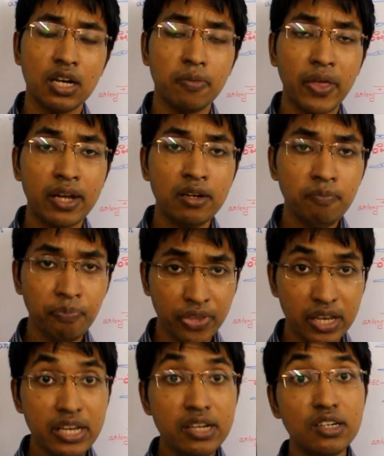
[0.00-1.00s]
then
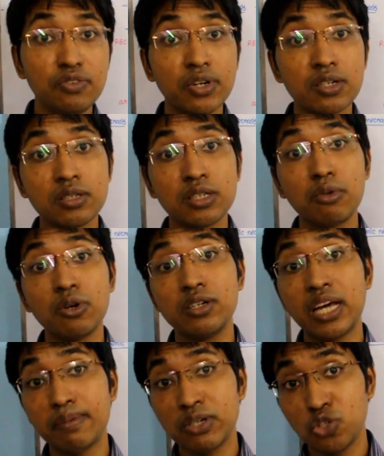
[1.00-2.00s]
irreversible
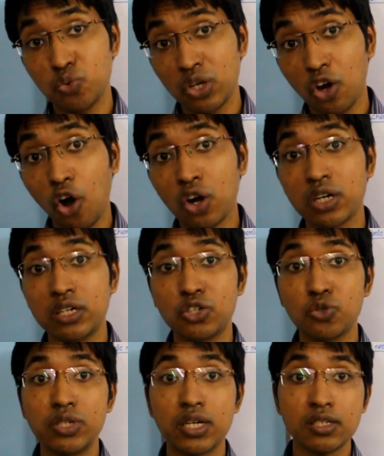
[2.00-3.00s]
damage will occur
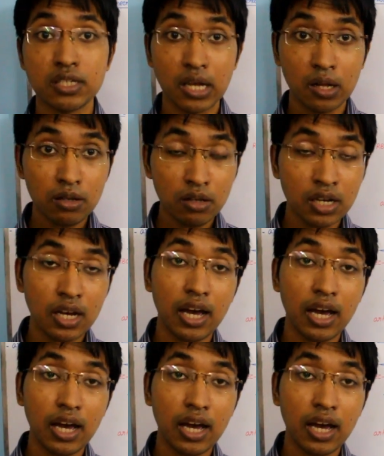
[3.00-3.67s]
to the cell